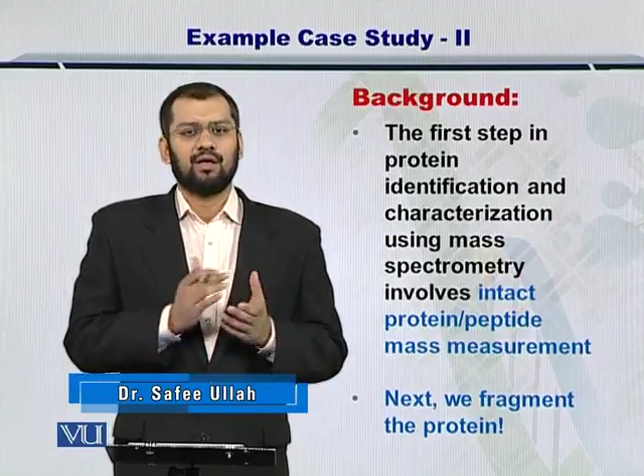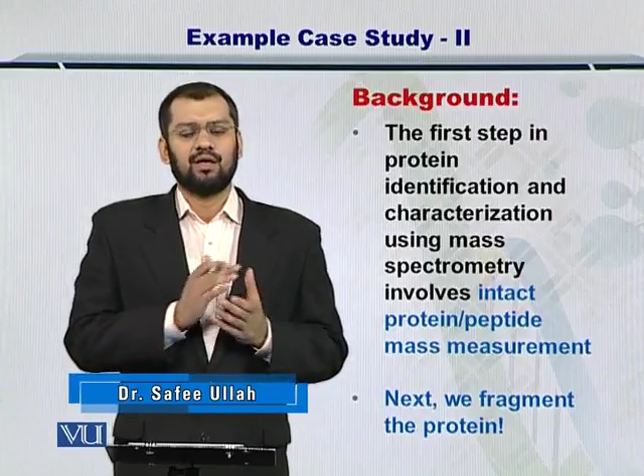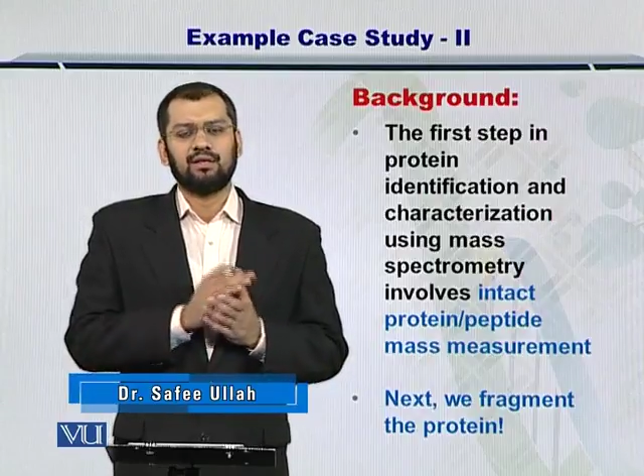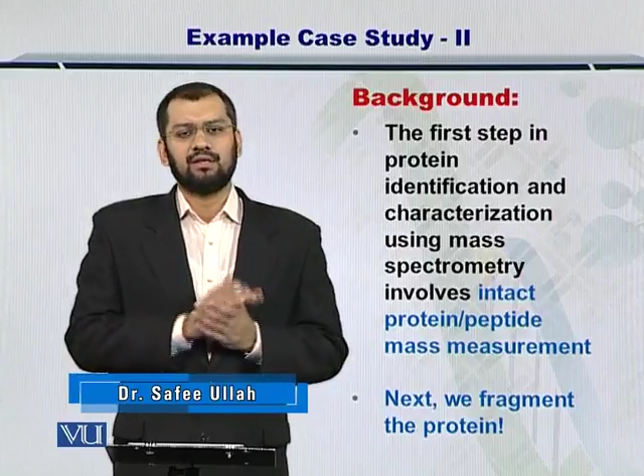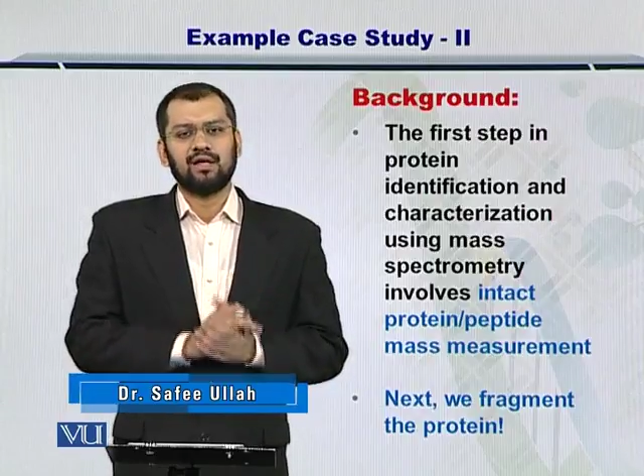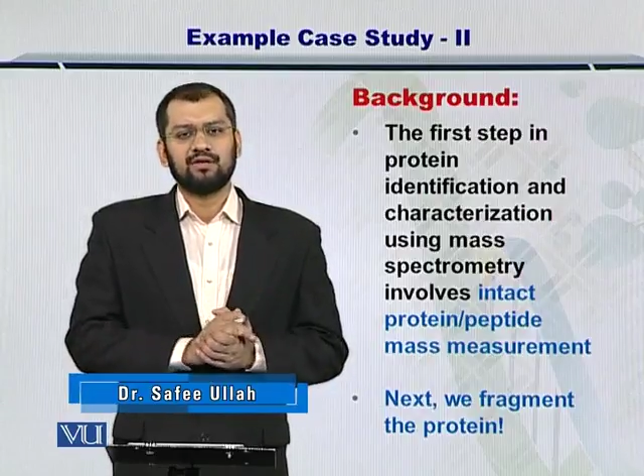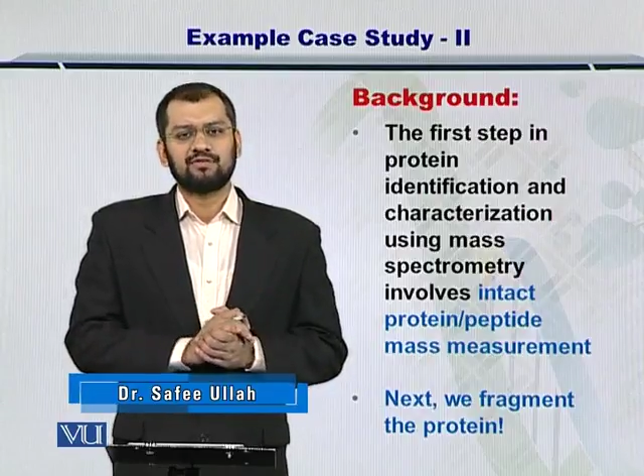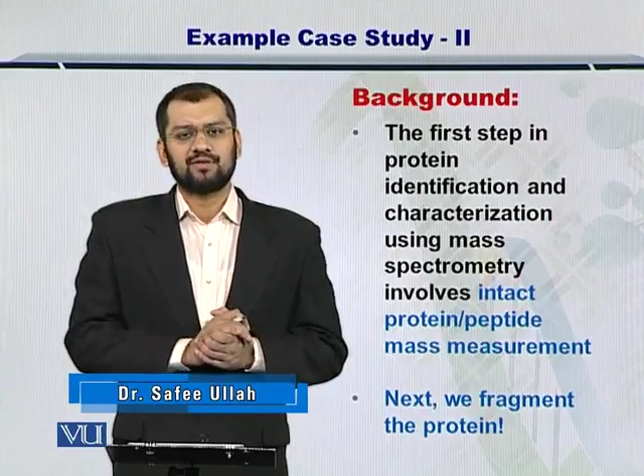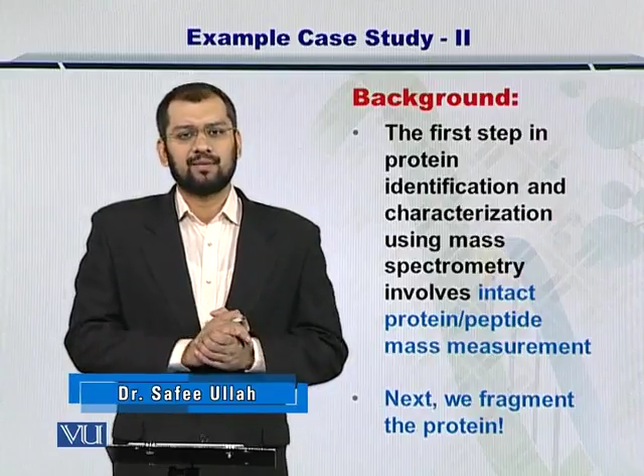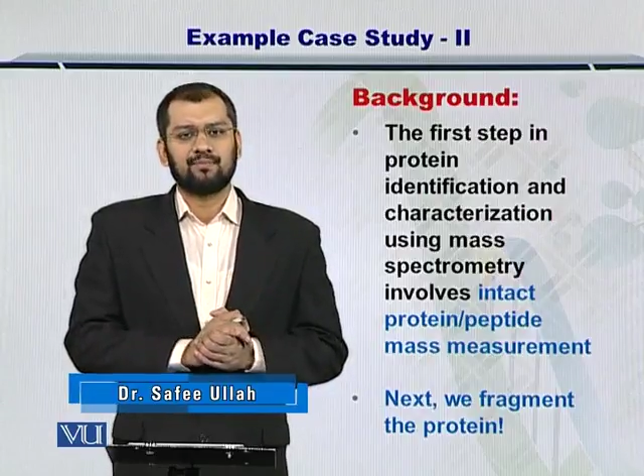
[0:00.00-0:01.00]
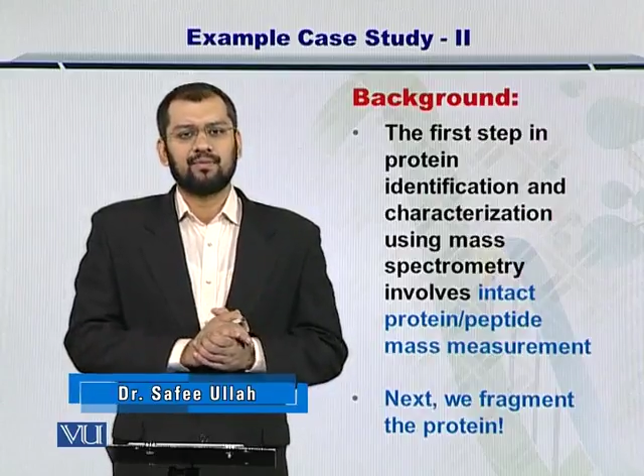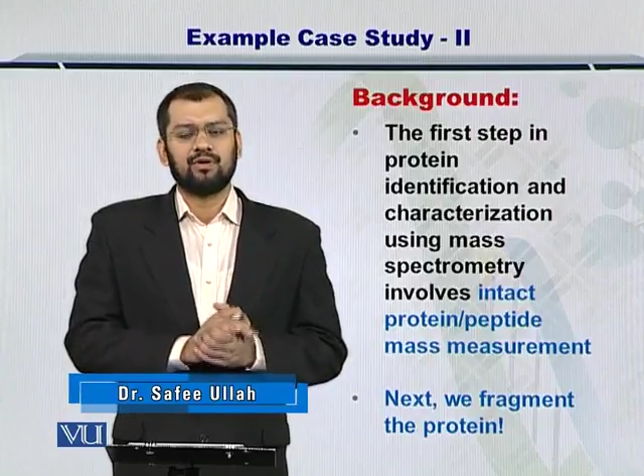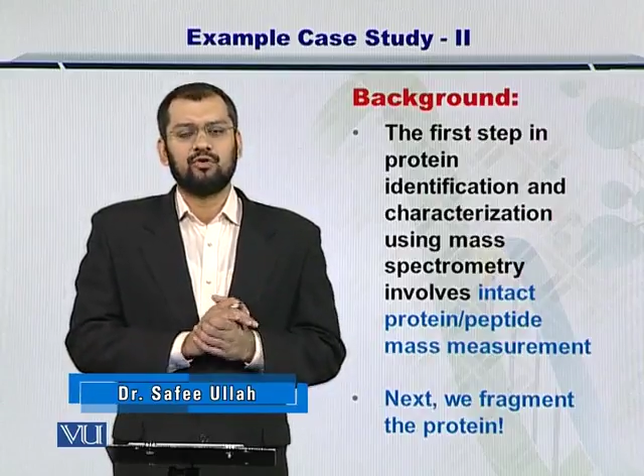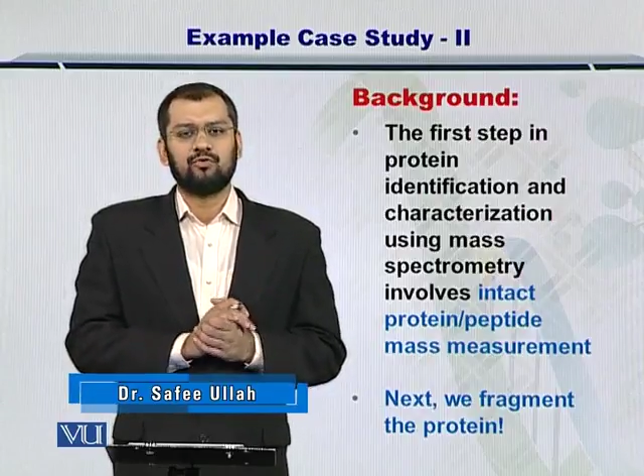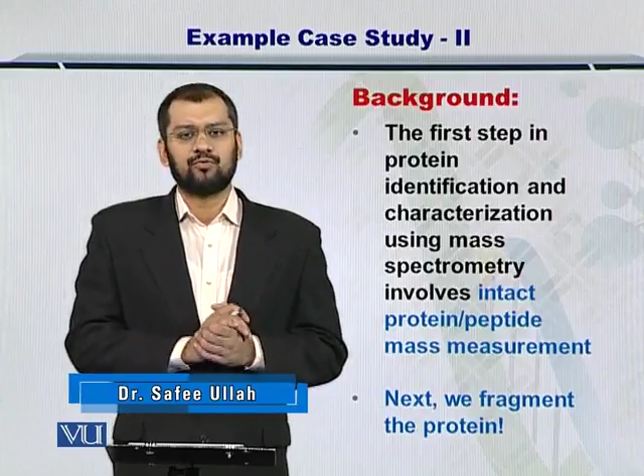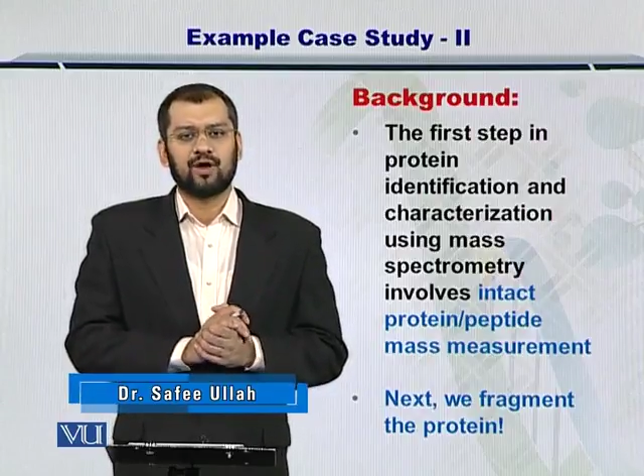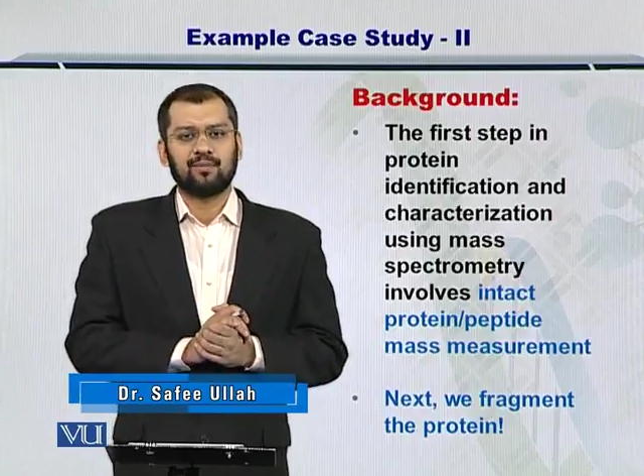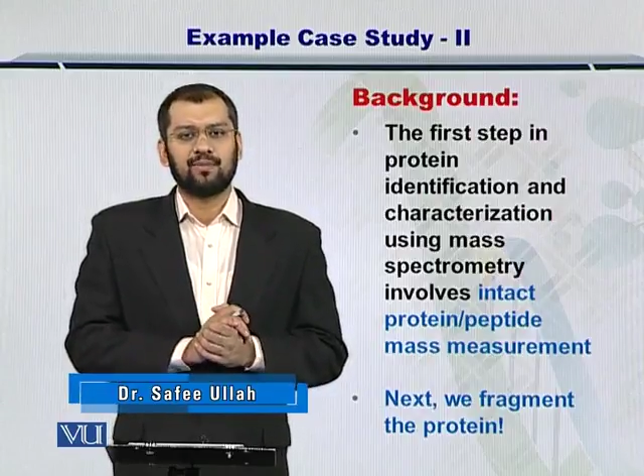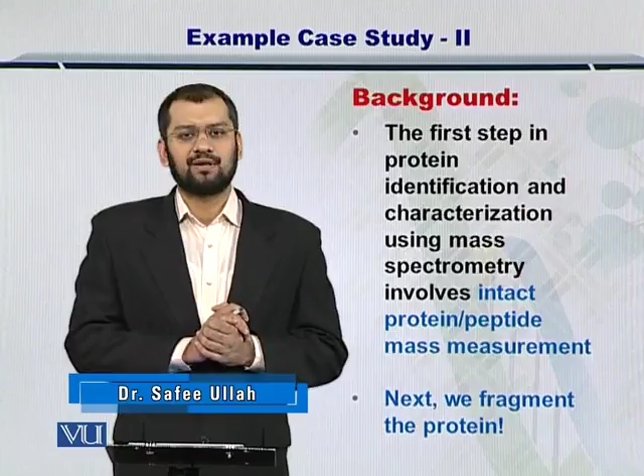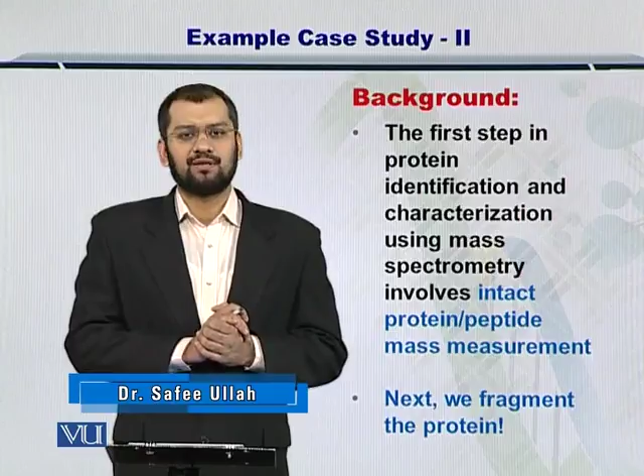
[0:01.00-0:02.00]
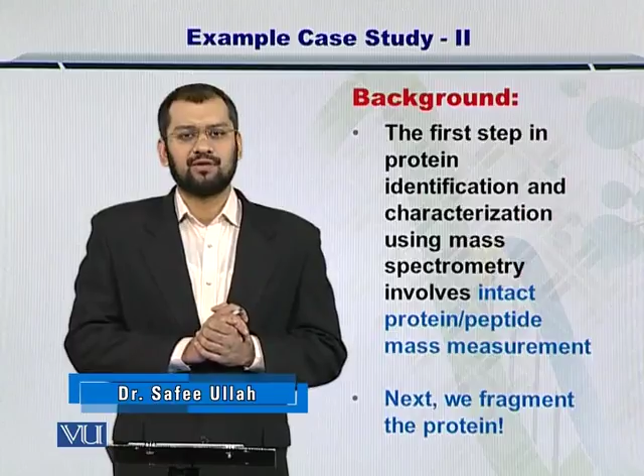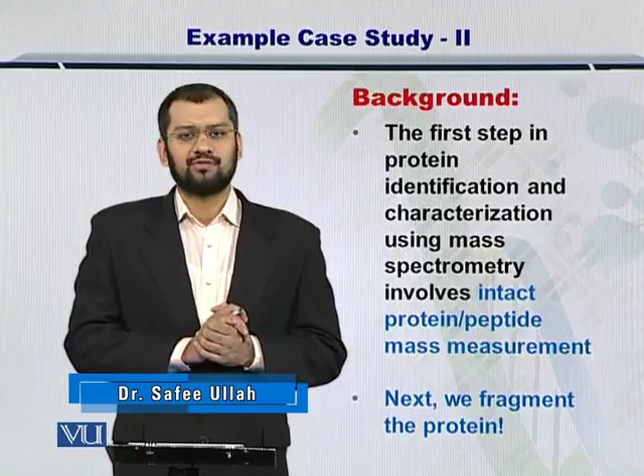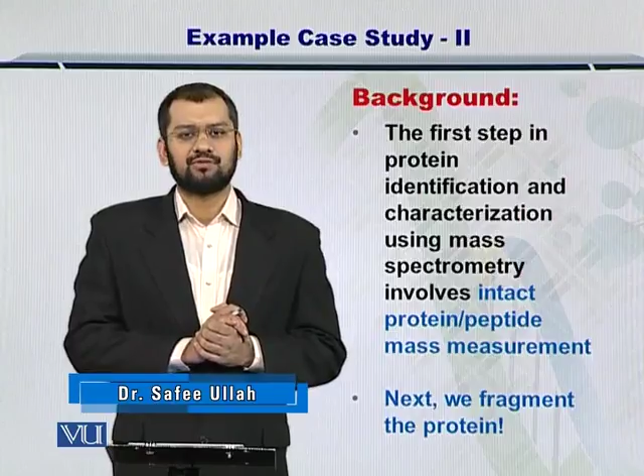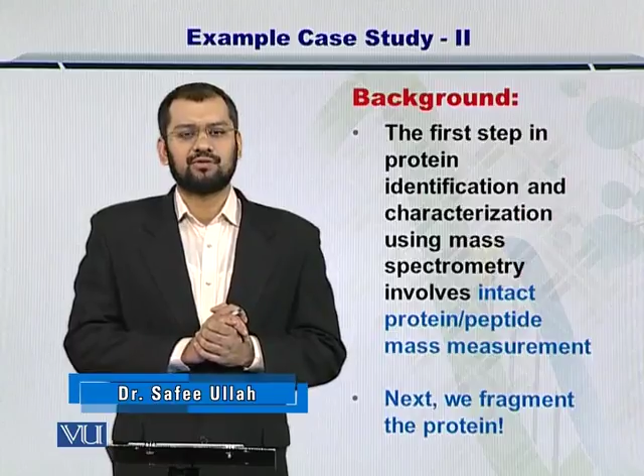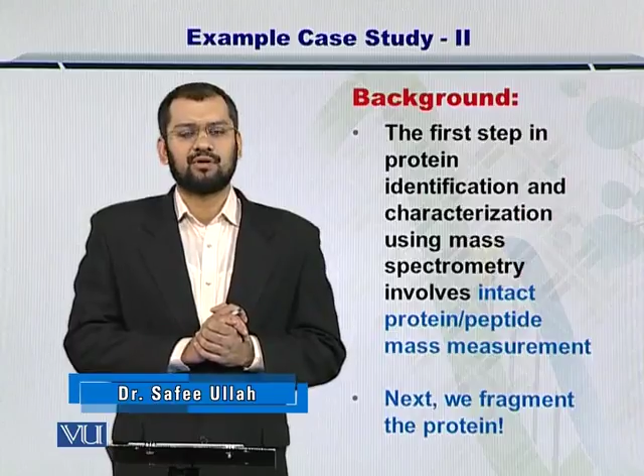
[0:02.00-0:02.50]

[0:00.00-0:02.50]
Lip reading: In the next step, you fragment this